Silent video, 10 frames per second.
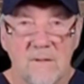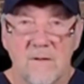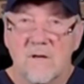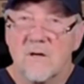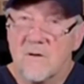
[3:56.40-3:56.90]

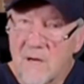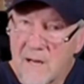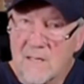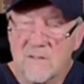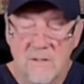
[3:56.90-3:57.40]
The
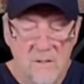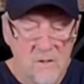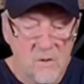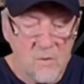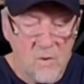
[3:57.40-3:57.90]
correct
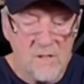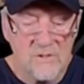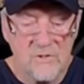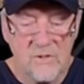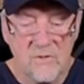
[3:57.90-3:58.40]

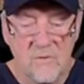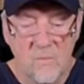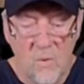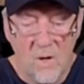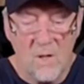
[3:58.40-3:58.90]
question
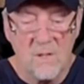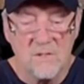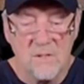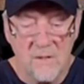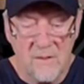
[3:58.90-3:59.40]

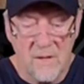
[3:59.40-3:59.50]
was